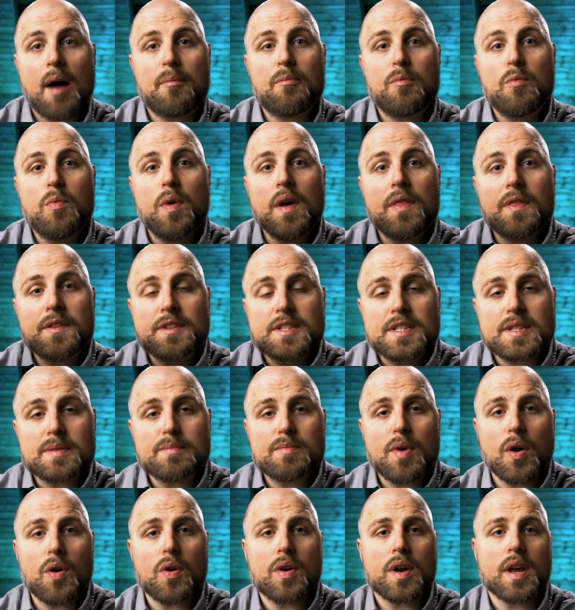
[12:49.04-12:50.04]
up with
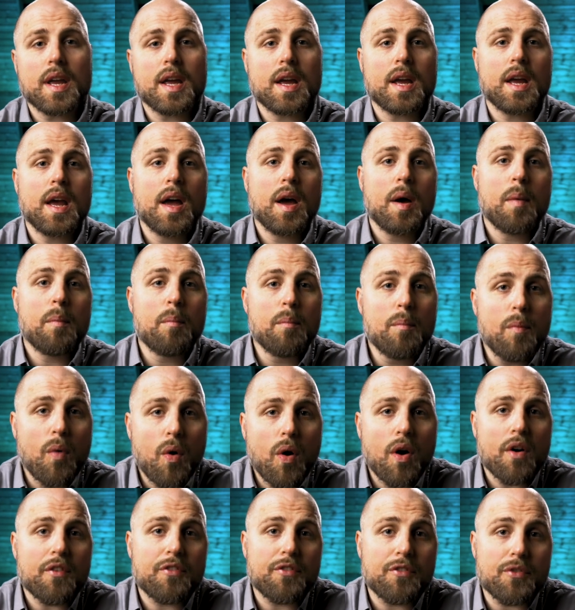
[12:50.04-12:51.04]
smoking
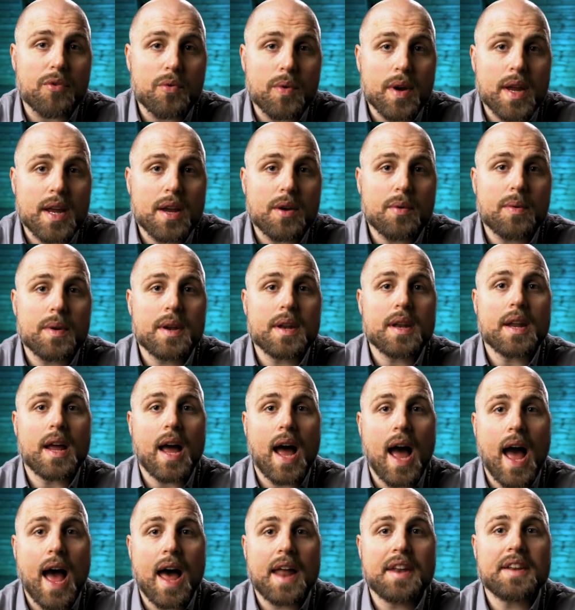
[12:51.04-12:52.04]
more frequent
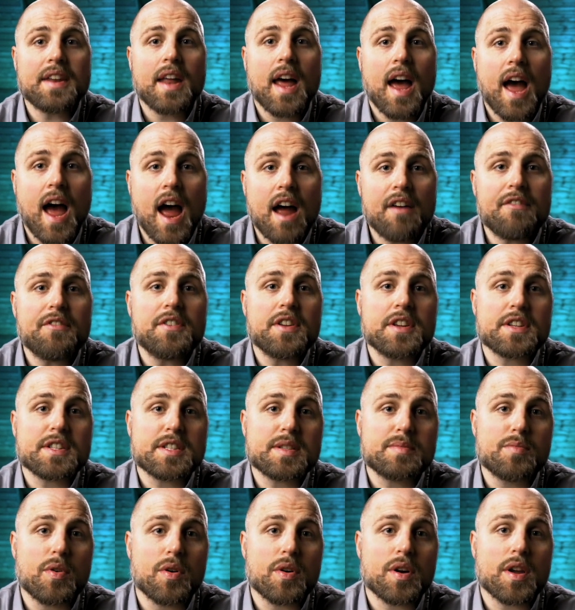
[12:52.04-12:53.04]
and heavier
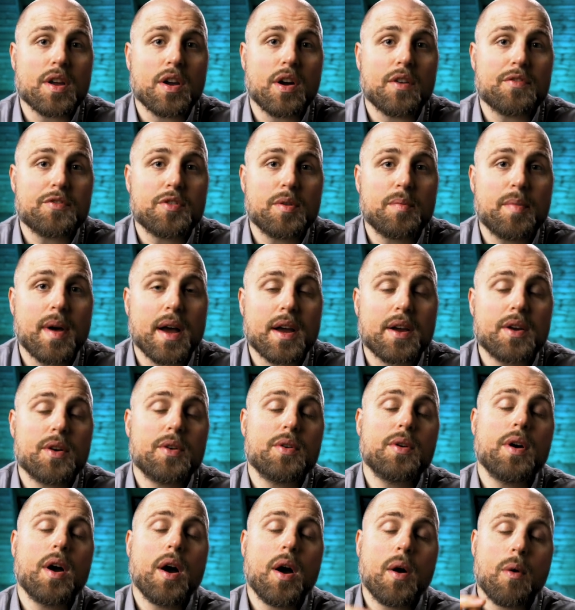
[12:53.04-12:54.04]
smoking of
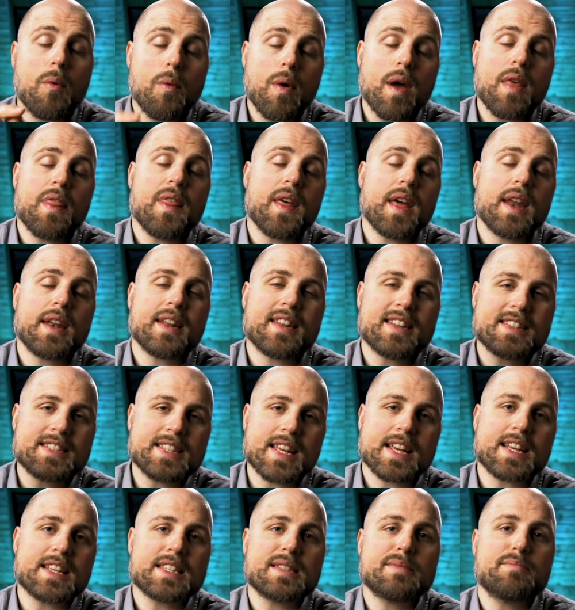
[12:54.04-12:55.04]
tobacco within
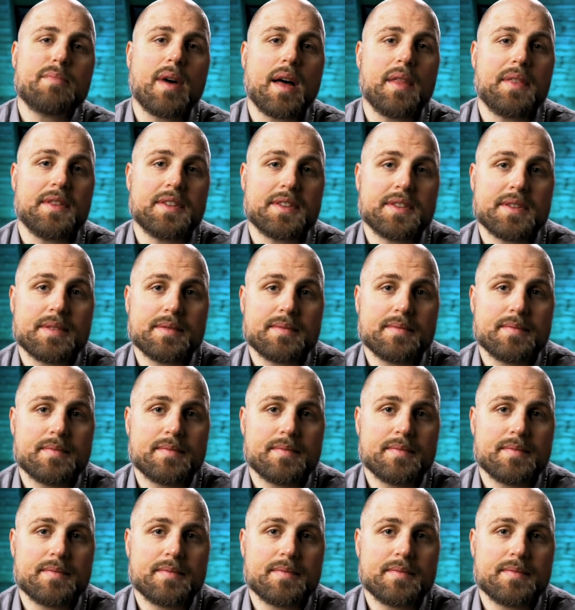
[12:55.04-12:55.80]
six months.